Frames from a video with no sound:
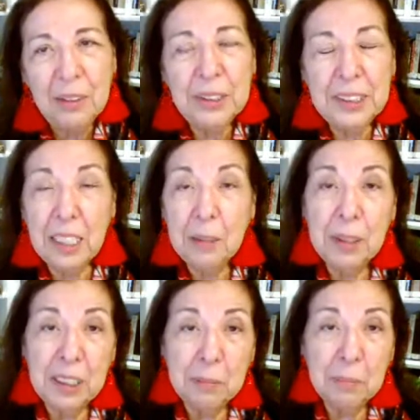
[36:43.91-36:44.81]
We're
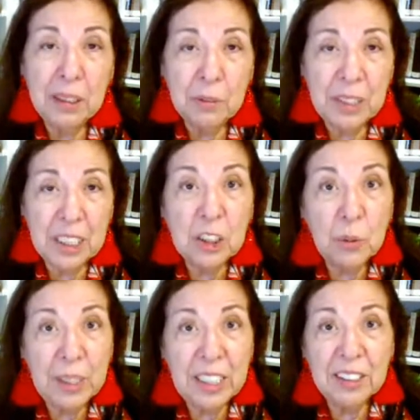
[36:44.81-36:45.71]
celebrating, by the way, the
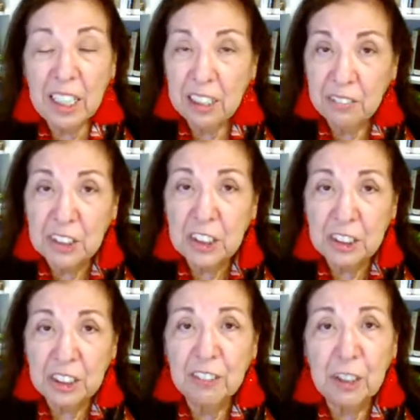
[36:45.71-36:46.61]
20th
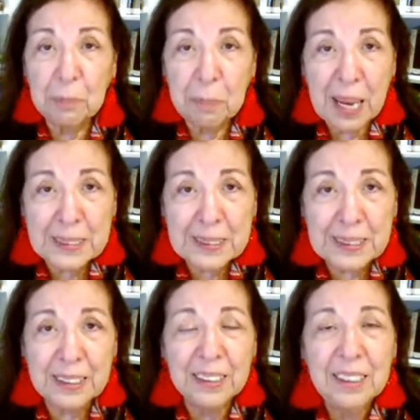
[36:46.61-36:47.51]
anniversary of her
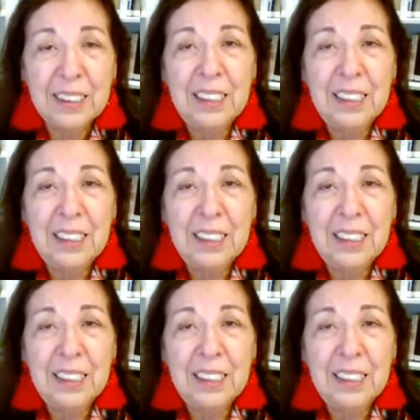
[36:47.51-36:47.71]
passing